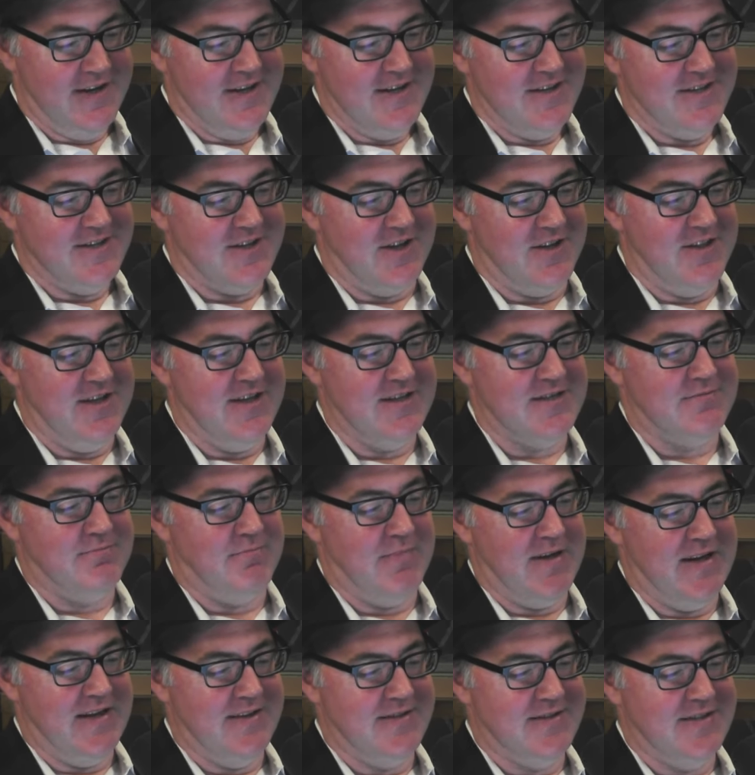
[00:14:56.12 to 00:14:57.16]
So this
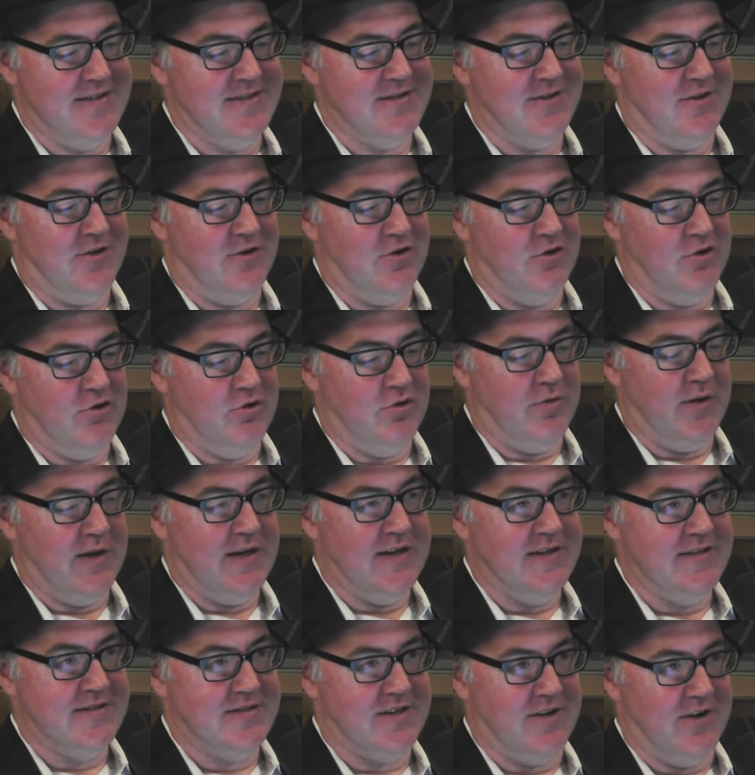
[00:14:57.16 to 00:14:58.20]
means he's
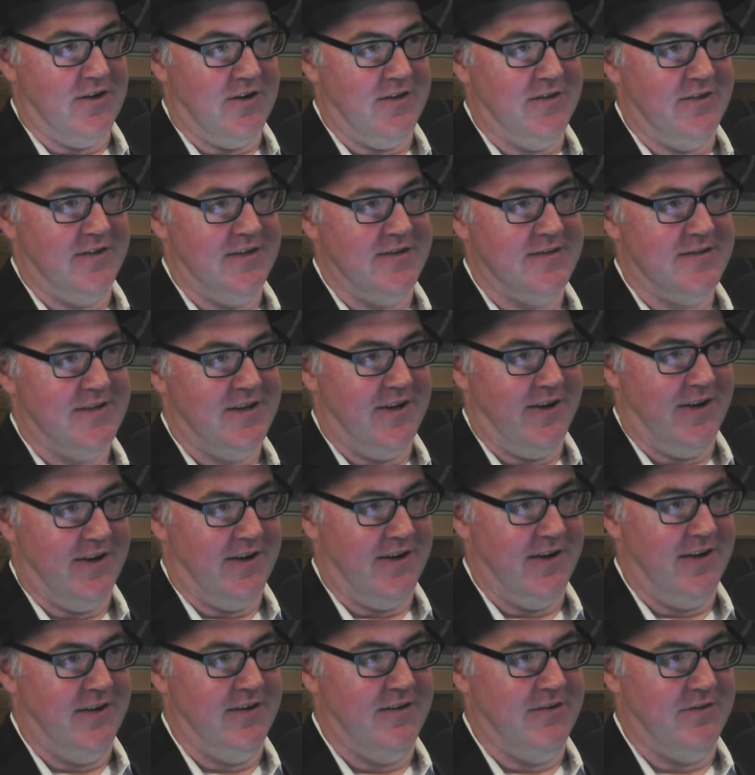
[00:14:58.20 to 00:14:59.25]
always got this
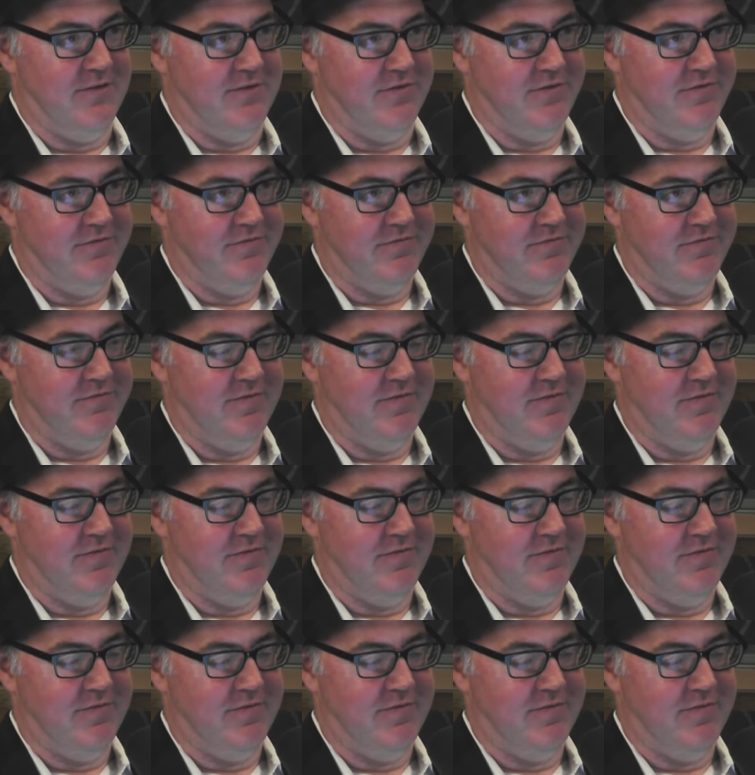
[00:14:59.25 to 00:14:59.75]
kind of